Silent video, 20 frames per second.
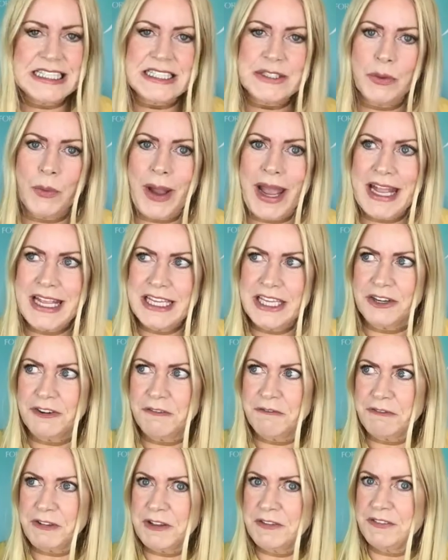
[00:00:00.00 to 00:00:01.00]
So in your
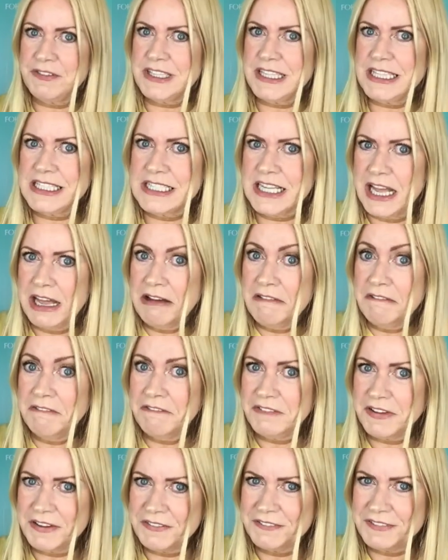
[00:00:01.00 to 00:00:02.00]
50s,
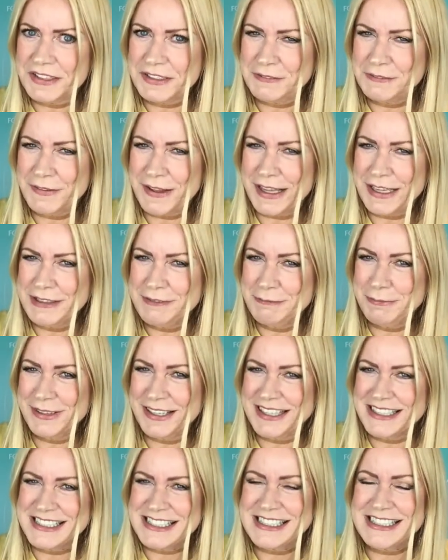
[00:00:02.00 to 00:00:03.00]
55
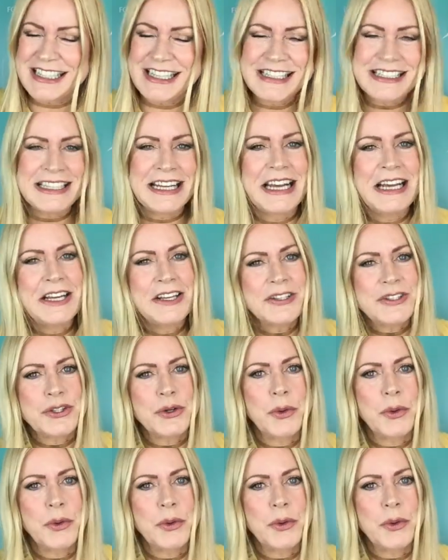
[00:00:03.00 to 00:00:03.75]
plus days. So